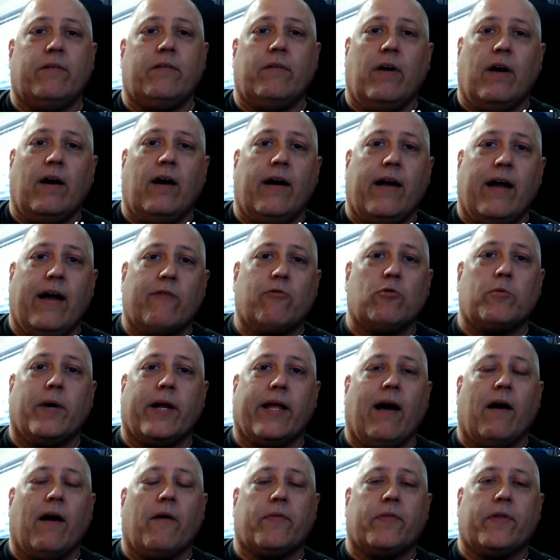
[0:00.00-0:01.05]
everybody
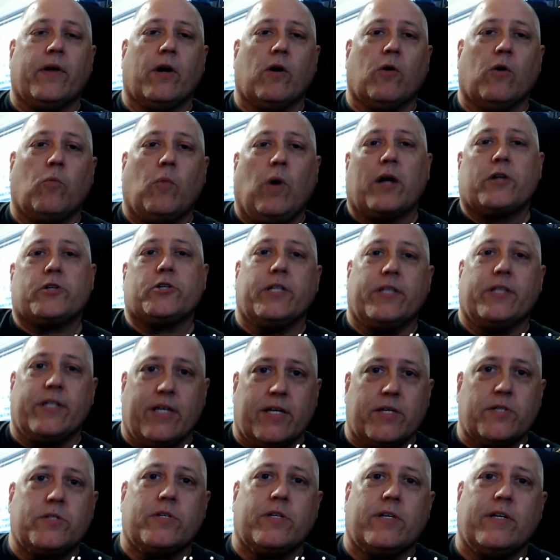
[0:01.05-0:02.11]
out there watching
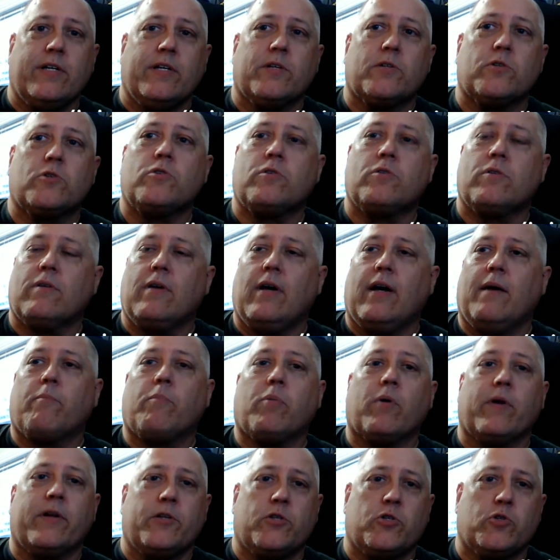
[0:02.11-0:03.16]
this is,
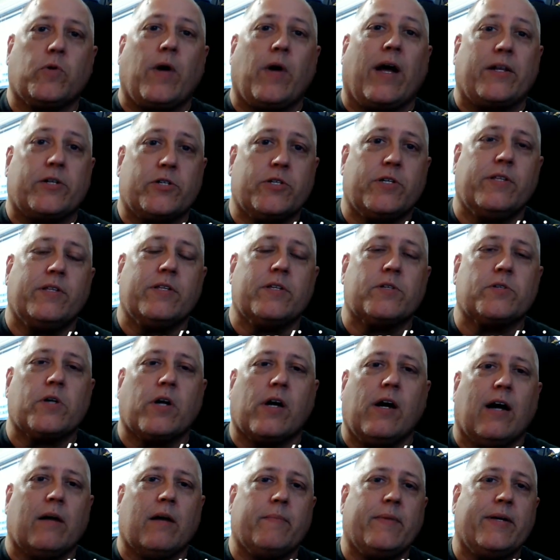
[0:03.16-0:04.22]
pretty stretched in this
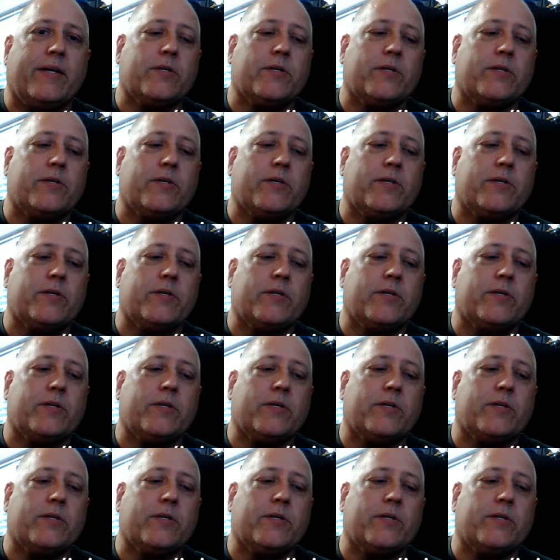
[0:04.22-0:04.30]
economy.